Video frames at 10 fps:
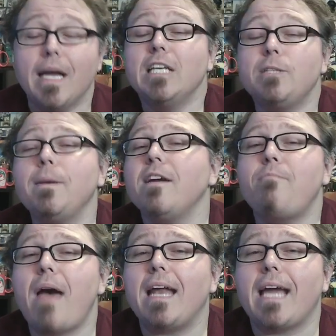Speaking of
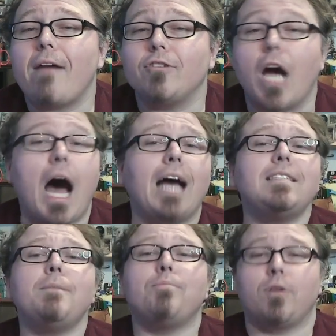batting average,
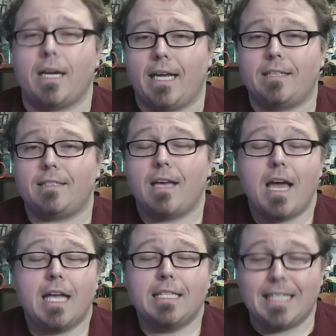Isaac Paredes
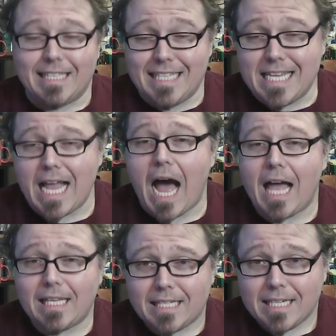did
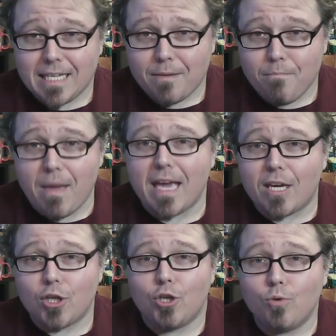not make
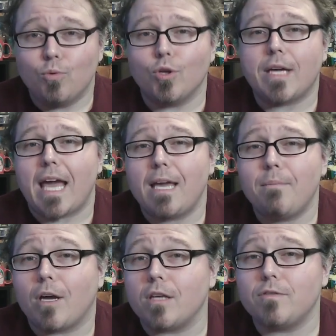you look at him
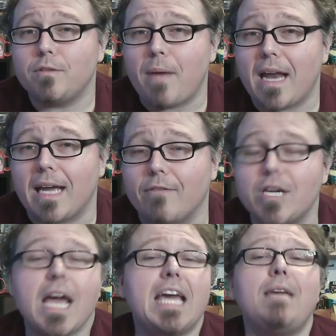because of his batting average.
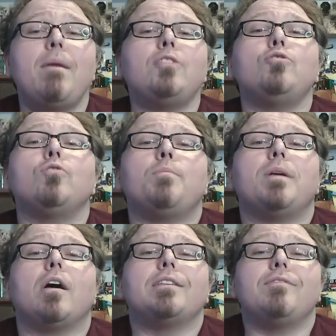He made you look
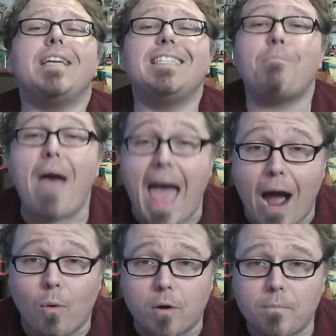because of his
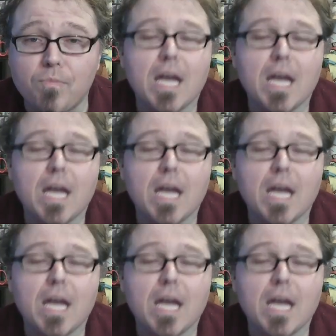power.